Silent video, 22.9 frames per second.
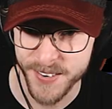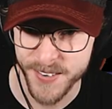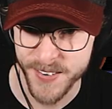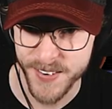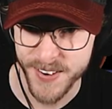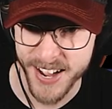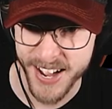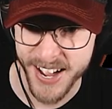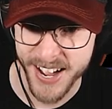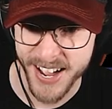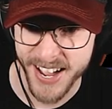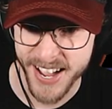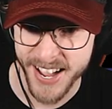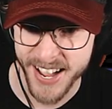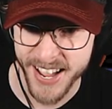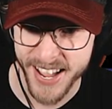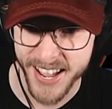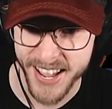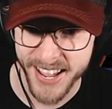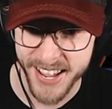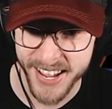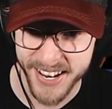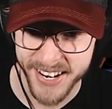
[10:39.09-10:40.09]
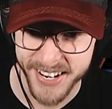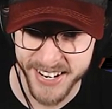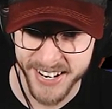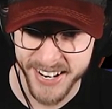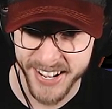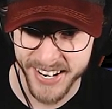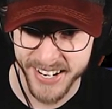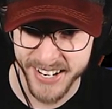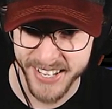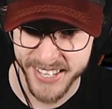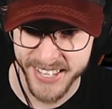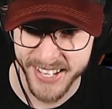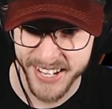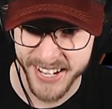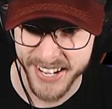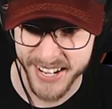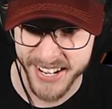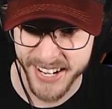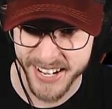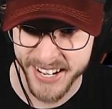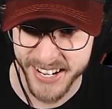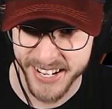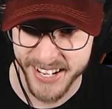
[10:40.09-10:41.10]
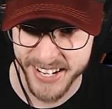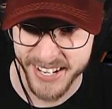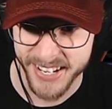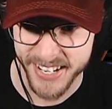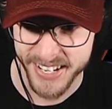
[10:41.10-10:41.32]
one. Anything?